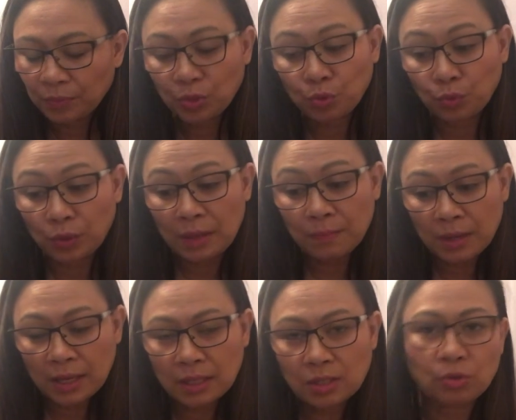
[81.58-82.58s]
3
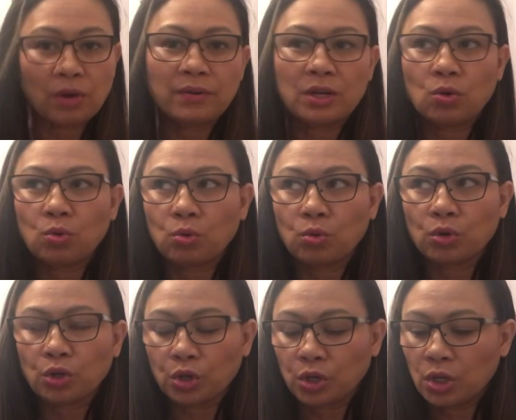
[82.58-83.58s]
months or every
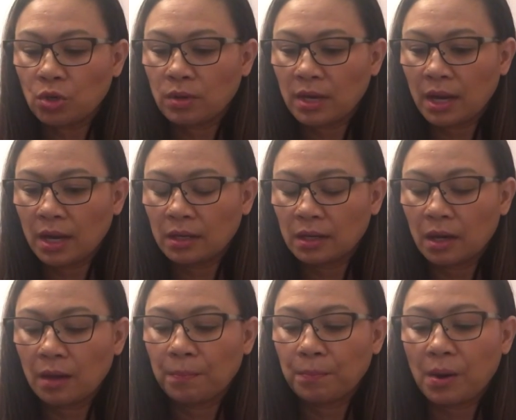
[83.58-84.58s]
quarter you get
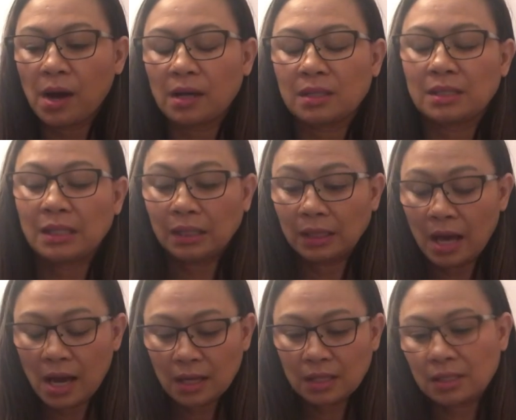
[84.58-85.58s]
a
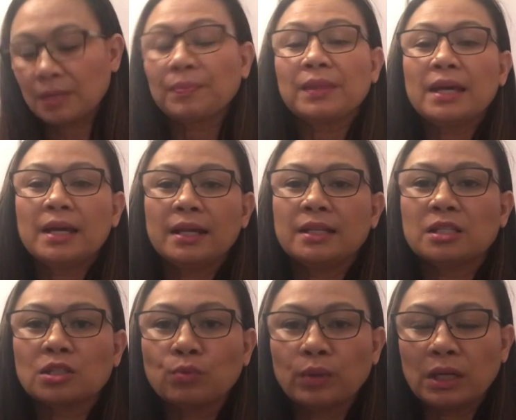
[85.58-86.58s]
BoxyLuxe. It's
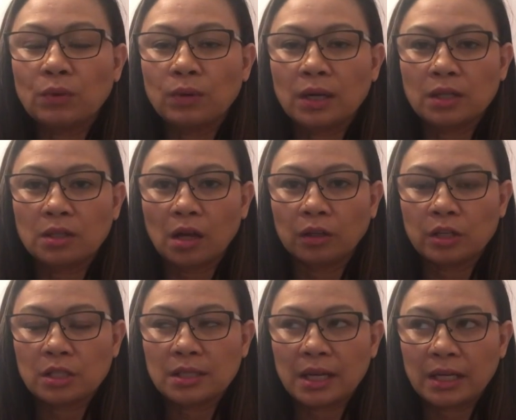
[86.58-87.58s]

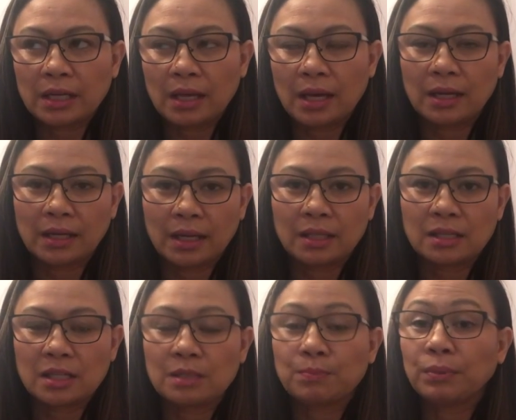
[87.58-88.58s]

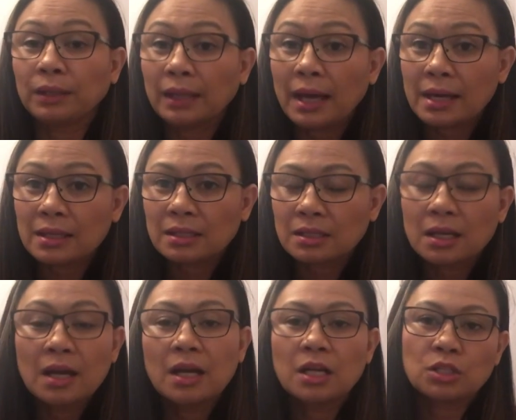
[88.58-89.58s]
$21.99 plus
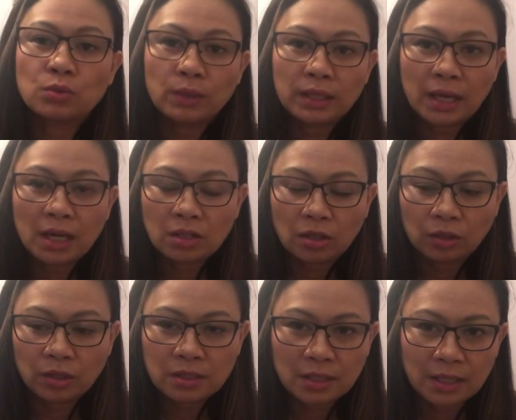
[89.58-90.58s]

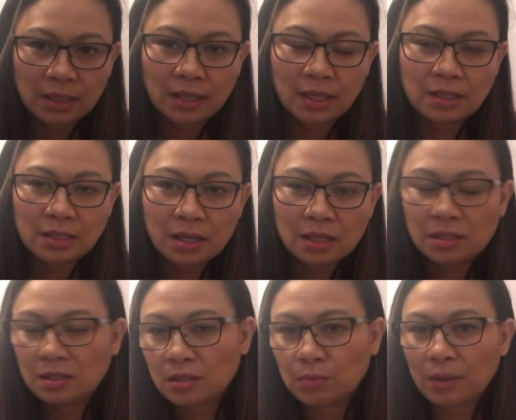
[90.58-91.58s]

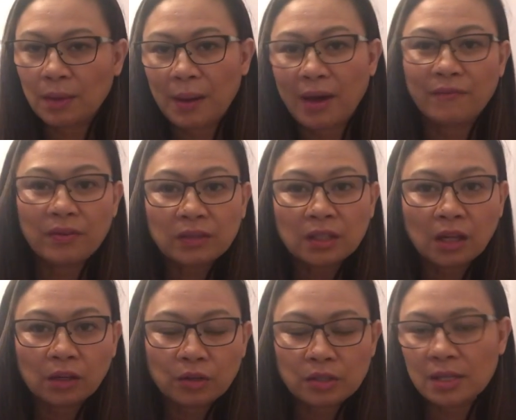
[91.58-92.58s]
$28.99 to be about
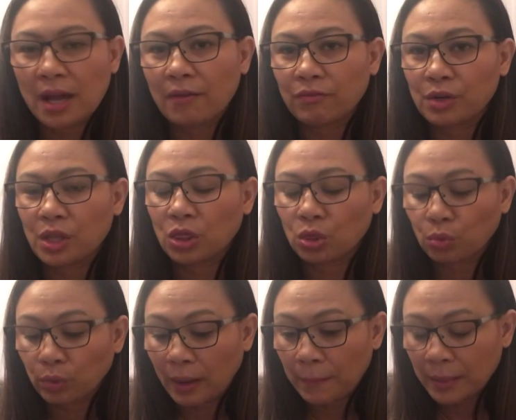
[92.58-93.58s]
$50 every
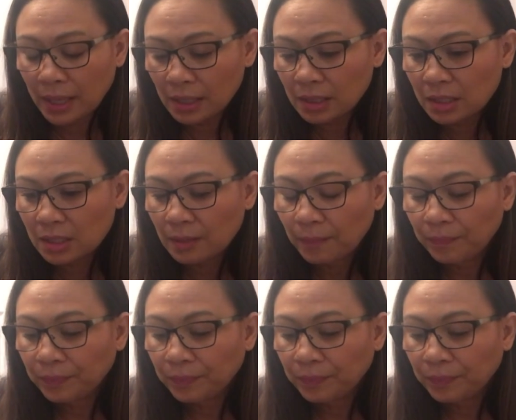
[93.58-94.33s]
3 months.